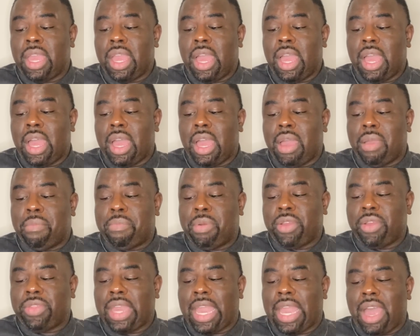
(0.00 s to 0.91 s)

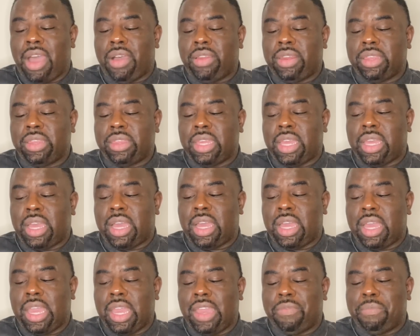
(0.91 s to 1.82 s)
Per the outlet, the
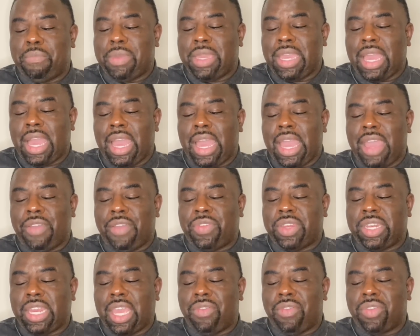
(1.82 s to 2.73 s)
FBI
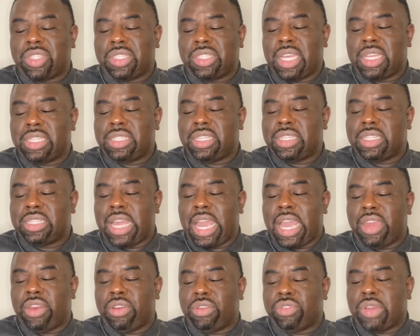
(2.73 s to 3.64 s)
affidavit says
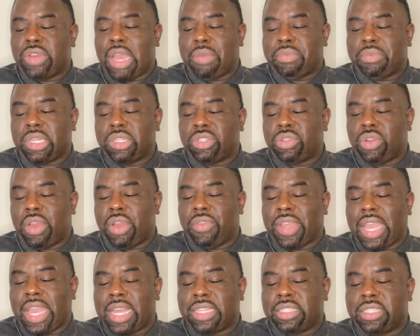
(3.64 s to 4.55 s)
Desiigner dropped a jar
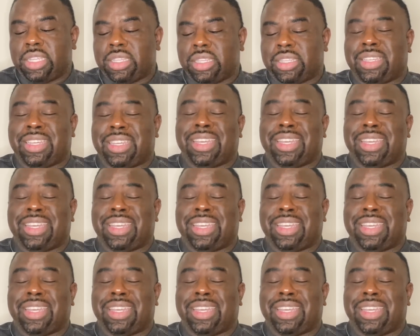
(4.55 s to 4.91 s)
of gasoline.